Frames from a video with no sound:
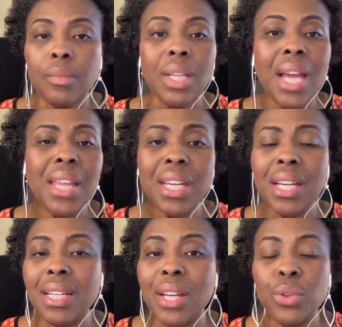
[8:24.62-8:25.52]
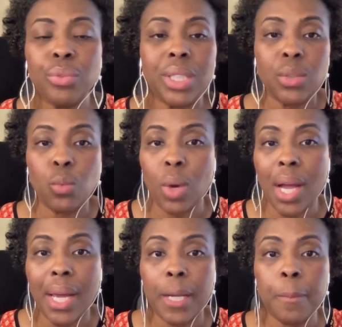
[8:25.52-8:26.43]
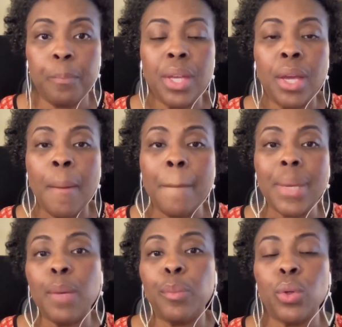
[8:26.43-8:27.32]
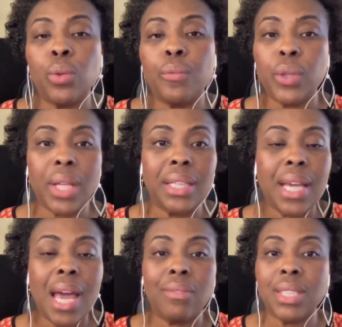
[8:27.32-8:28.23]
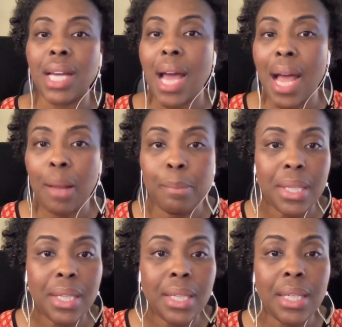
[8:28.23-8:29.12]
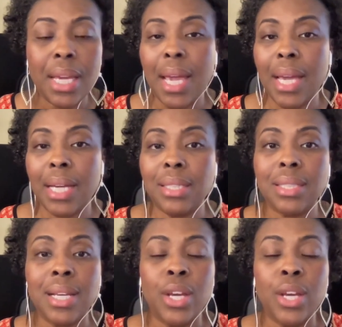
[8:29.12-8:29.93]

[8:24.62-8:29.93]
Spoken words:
I think another reason why people feel like they have to copy and